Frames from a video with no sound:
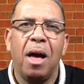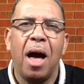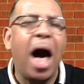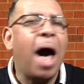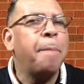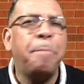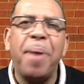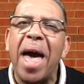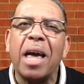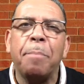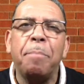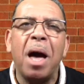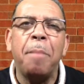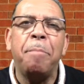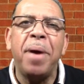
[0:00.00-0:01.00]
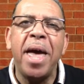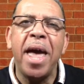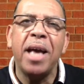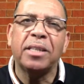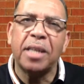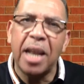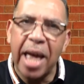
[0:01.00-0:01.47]
I packed my
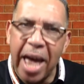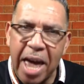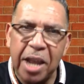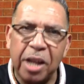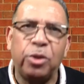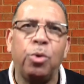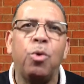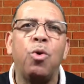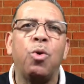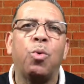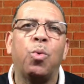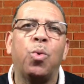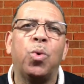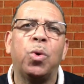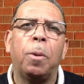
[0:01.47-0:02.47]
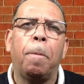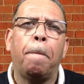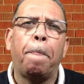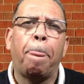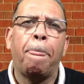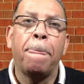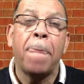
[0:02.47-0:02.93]
bags and I headed to Oakwood.
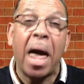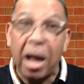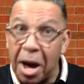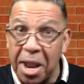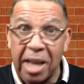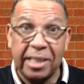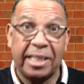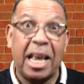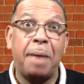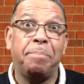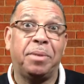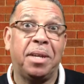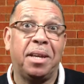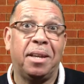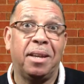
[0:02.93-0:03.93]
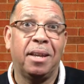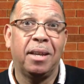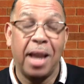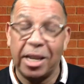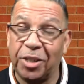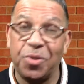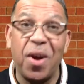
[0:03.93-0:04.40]
I got accepted.
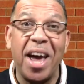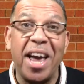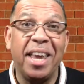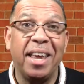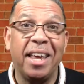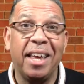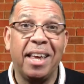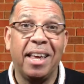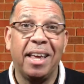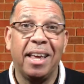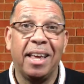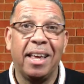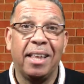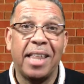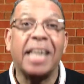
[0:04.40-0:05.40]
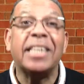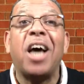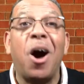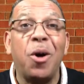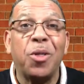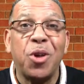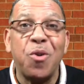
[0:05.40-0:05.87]
That's right. That's
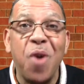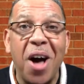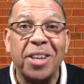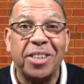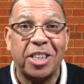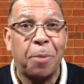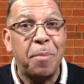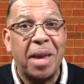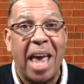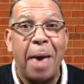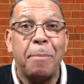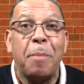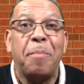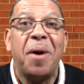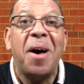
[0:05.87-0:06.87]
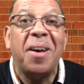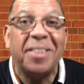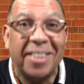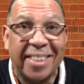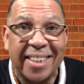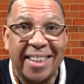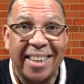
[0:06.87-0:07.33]
how the Rasta became a
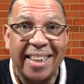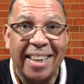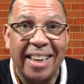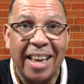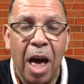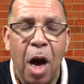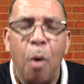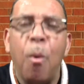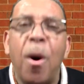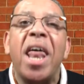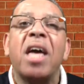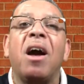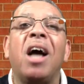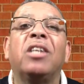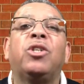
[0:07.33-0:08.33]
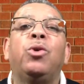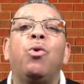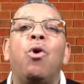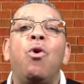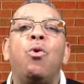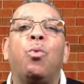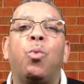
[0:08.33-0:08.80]
pastor. When I got to
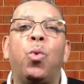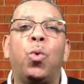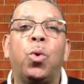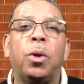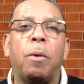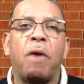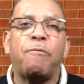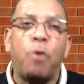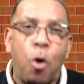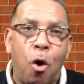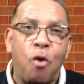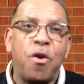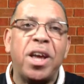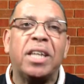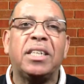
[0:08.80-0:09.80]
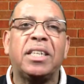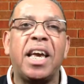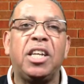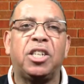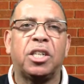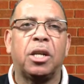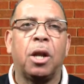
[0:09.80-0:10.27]
Oakwood for
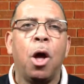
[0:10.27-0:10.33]
orientation,